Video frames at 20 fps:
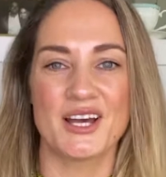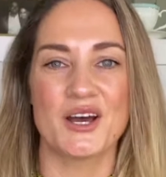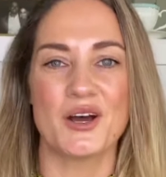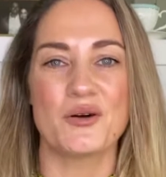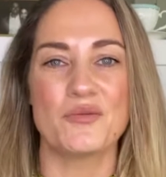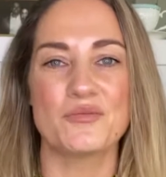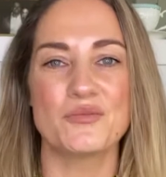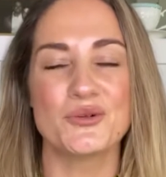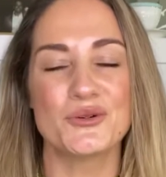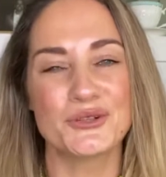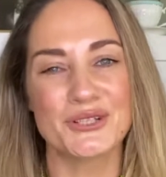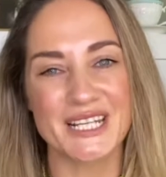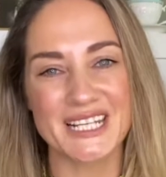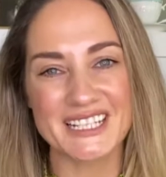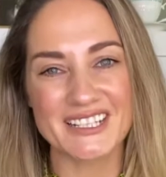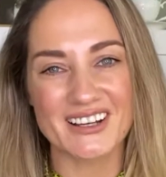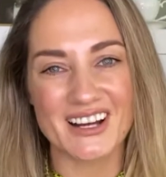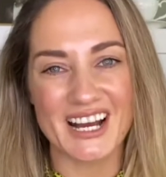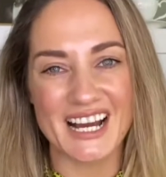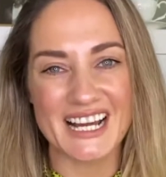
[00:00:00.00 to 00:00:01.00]
Morning
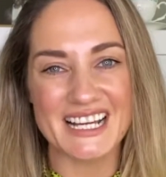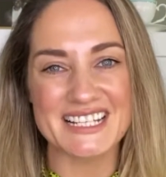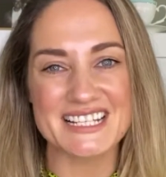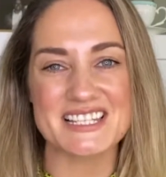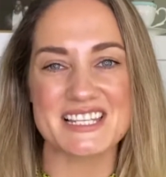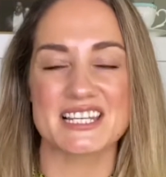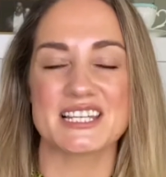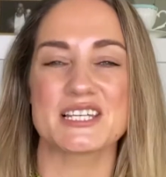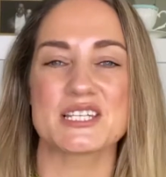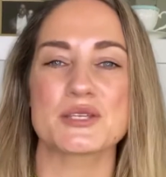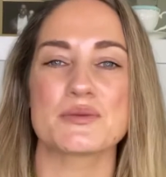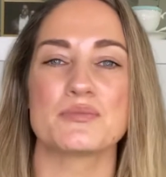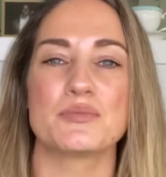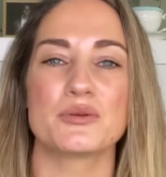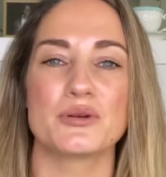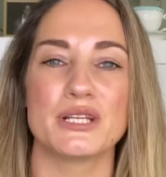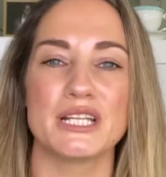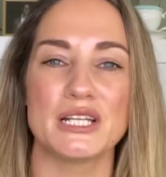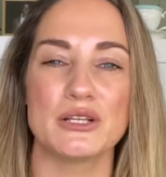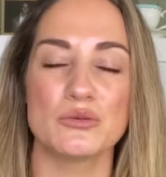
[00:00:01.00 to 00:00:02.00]
guys, it's
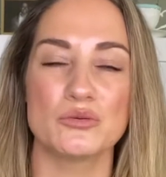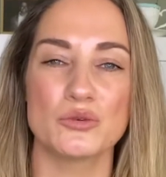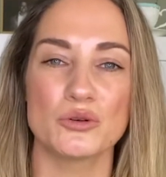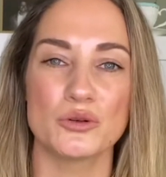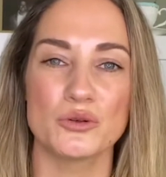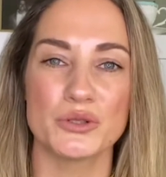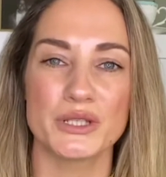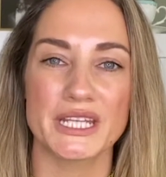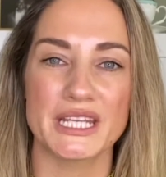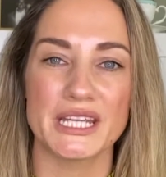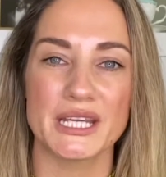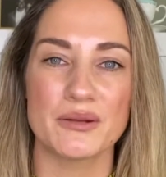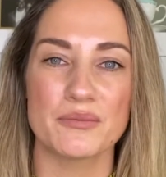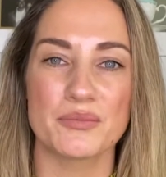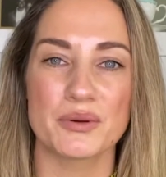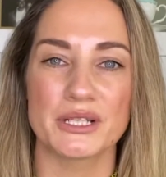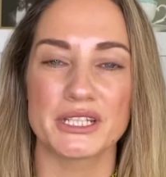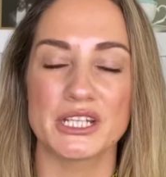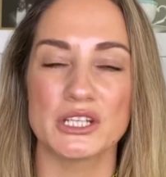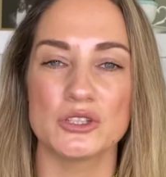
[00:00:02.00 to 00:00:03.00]
Brie LaRue here
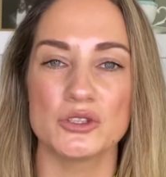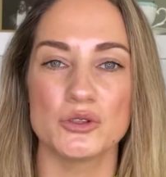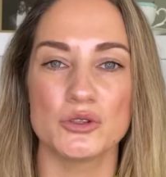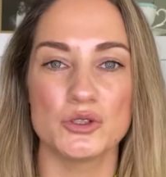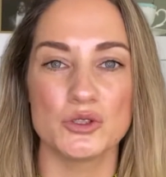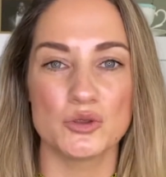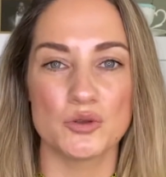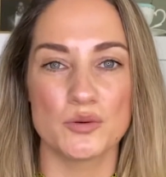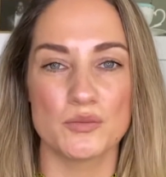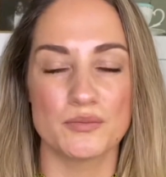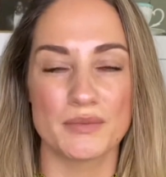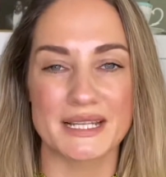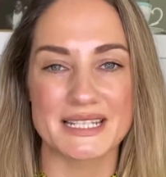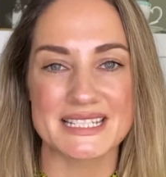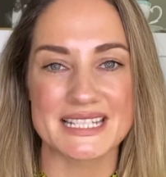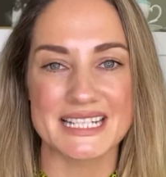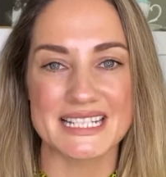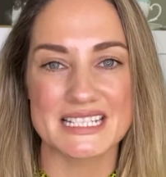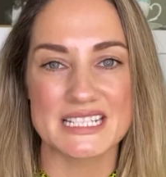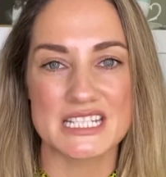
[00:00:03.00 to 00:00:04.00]
bringing you your
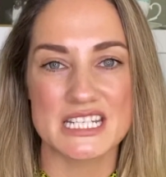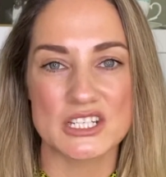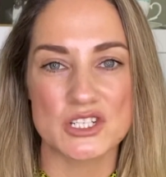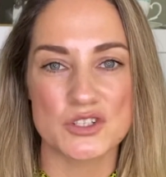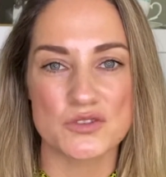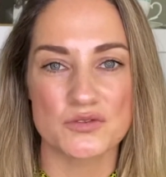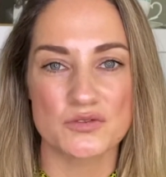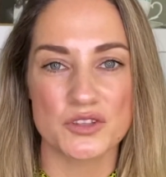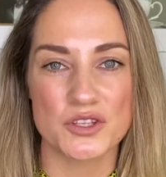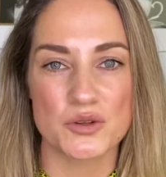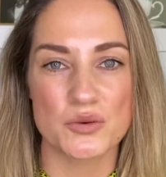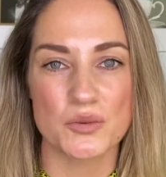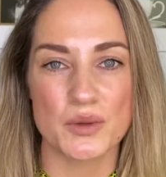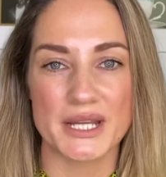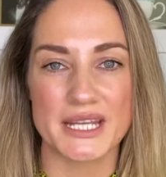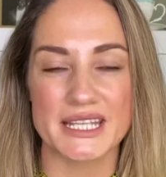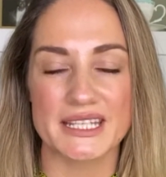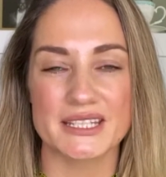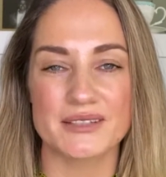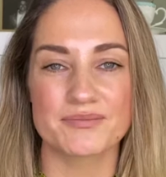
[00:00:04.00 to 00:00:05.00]
Monday intention for the
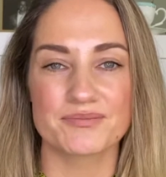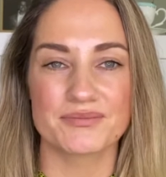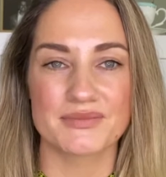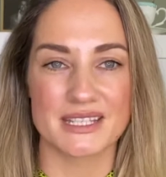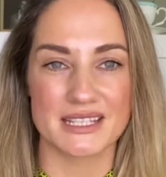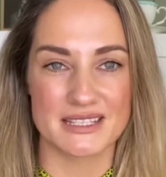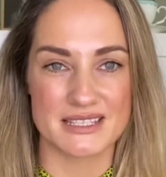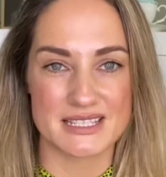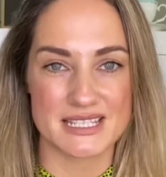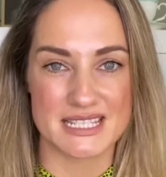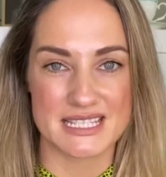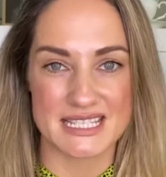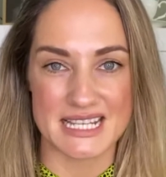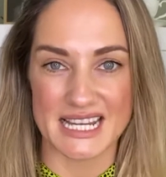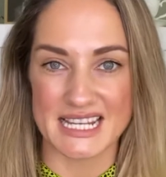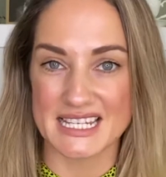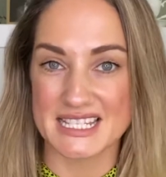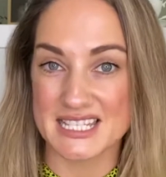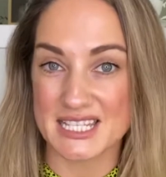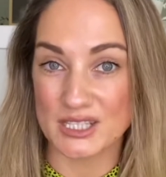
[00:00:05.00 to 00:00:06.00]
week.
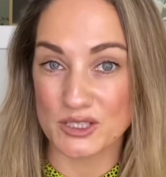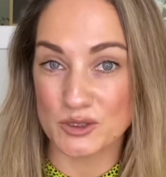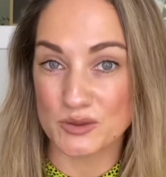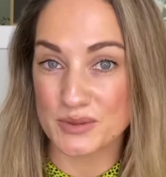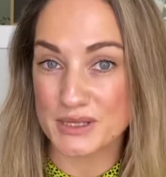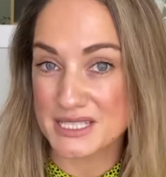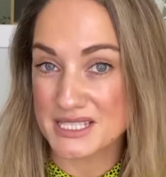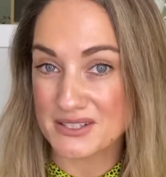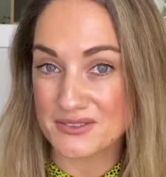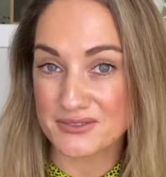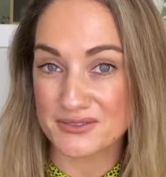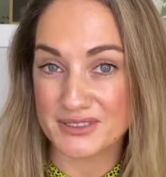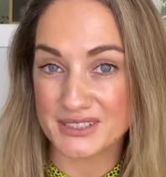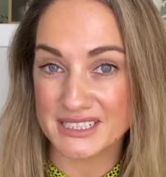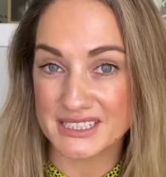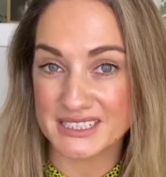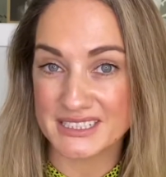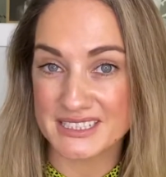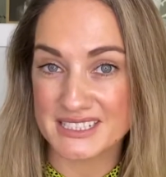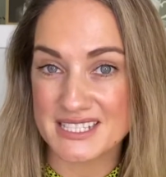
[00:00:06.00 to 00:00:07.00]
Today is a little bit
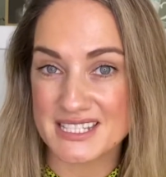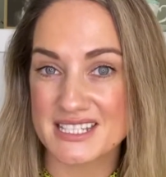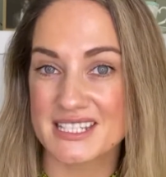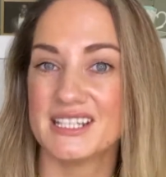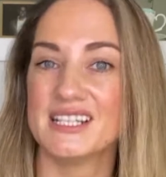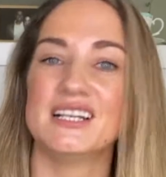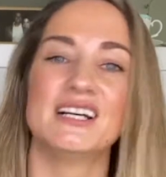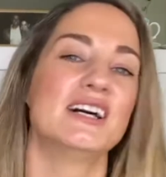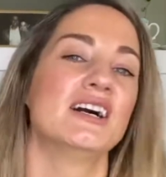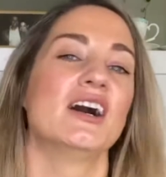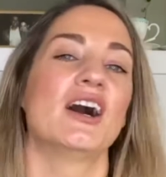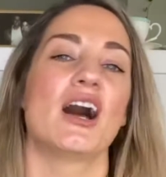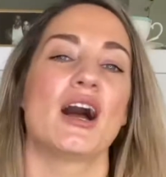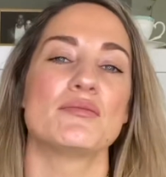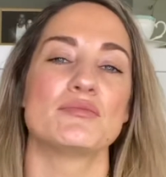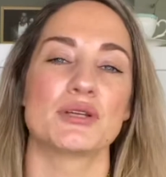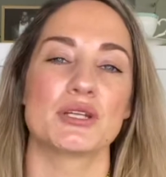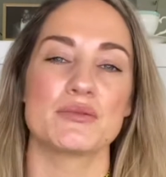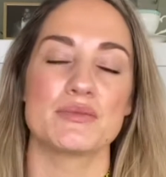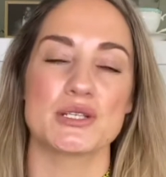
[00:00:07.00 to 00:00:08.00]
different. I'm
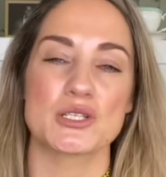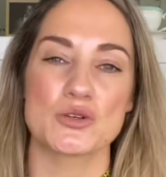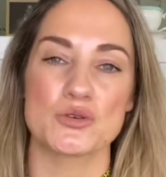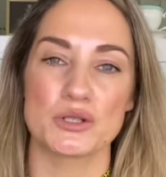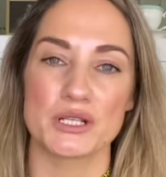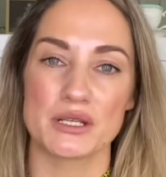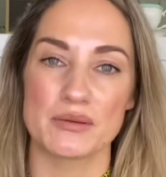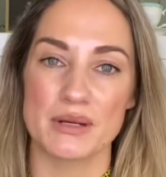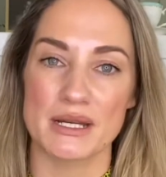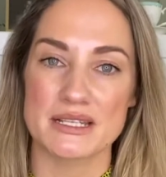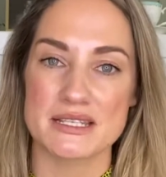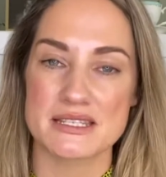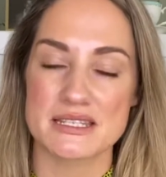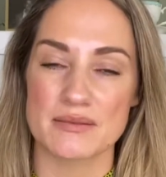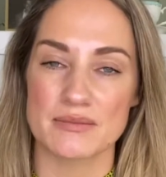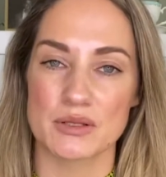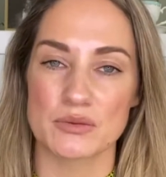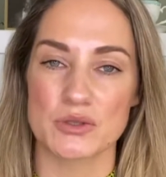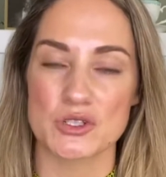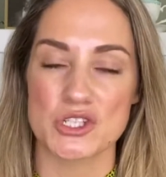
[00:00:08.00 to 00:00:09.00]
going to be talking about
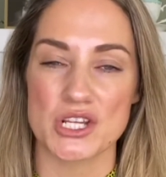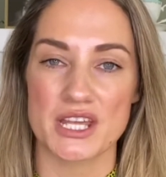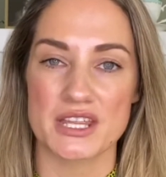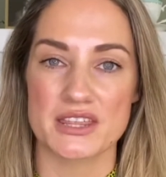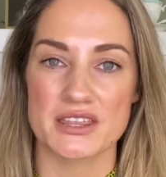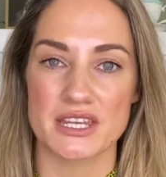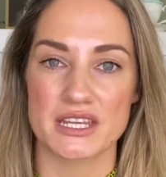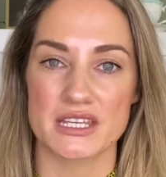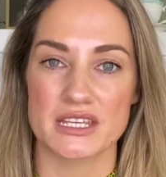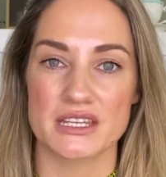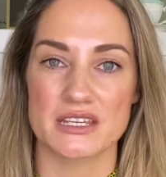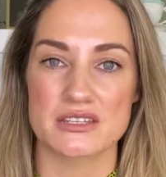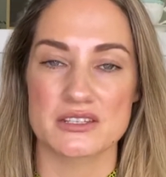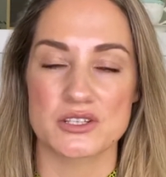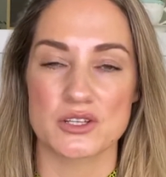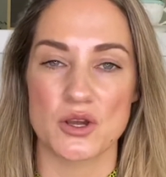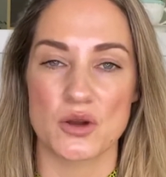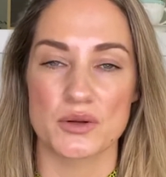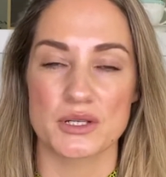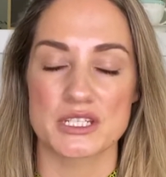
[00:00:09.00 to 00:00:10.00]
something which I think is
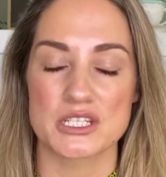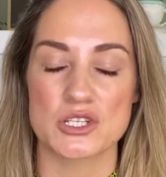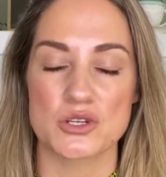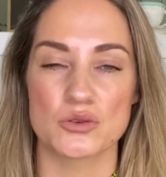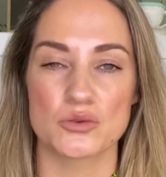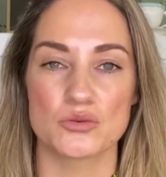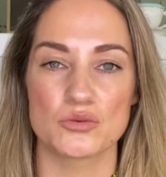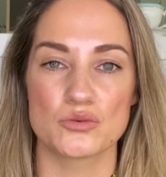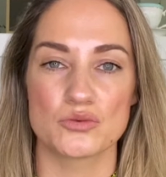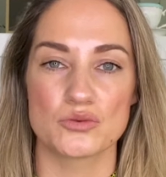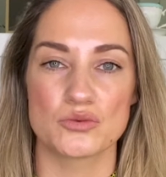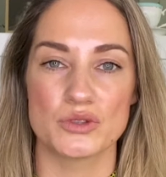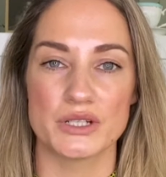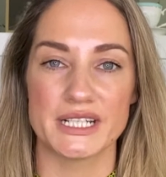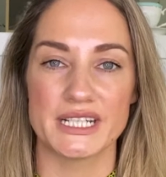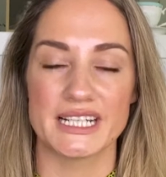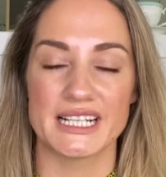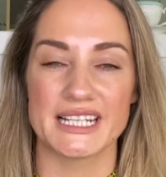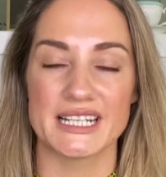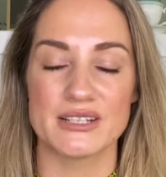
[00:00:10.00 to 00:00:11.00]
going to
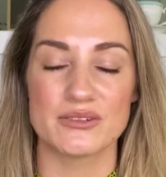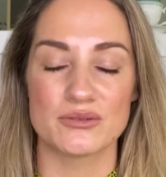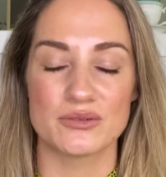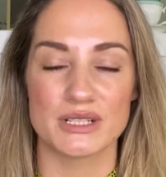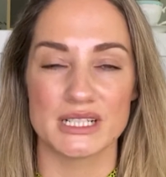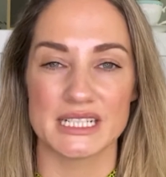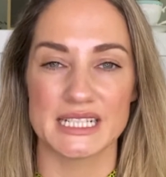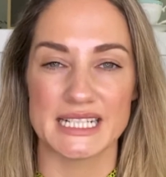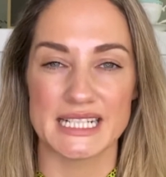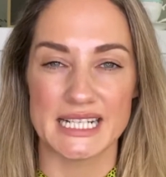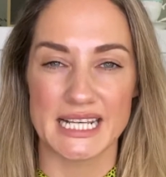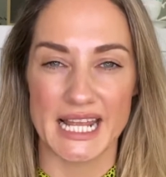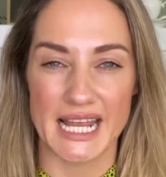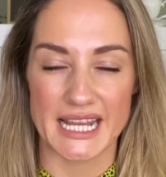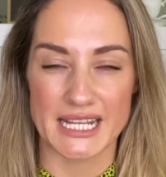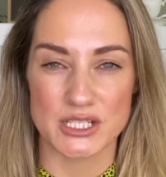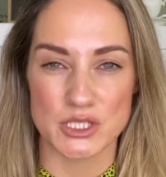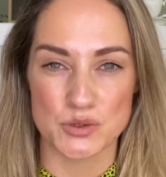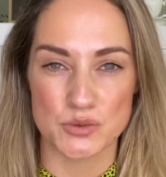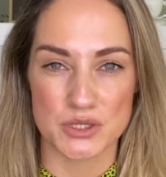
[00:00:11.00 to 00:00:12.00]
really
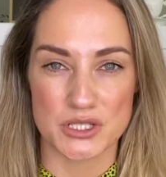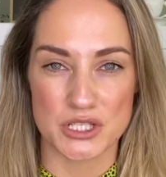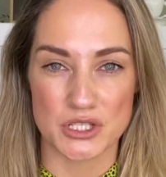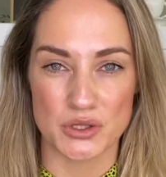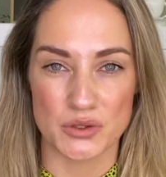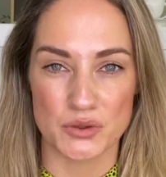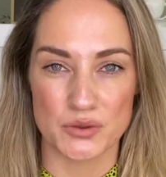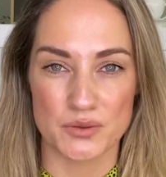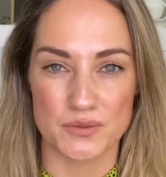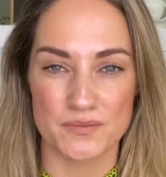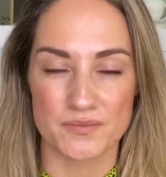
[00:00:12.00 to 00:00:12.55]
land with you.